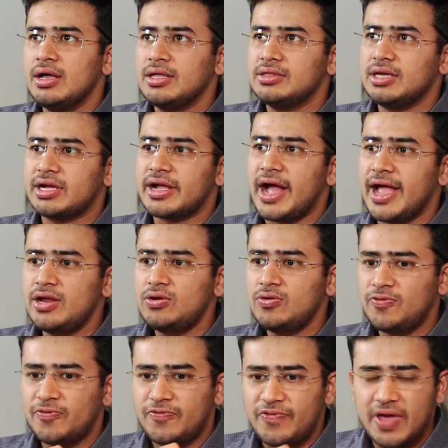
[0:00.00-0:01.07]
the kind
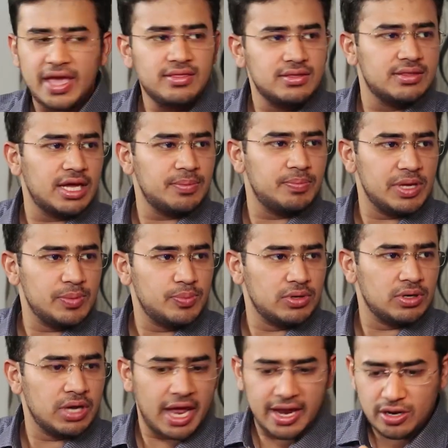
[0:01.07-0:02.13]
of faith that
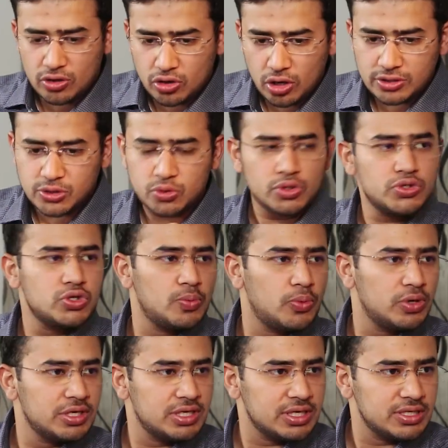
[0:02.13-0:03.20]
people across
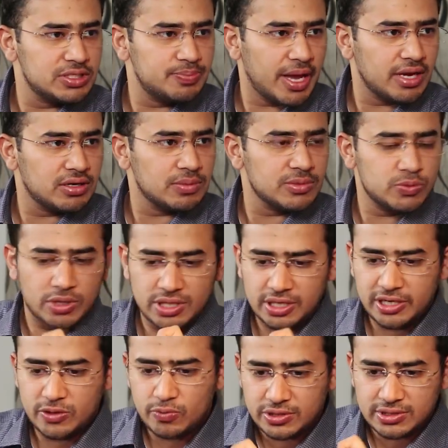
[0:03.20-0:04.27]
socio-political spectrums, whether
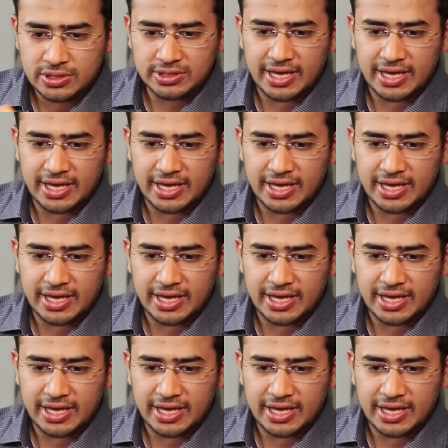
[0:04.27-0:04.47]
it was the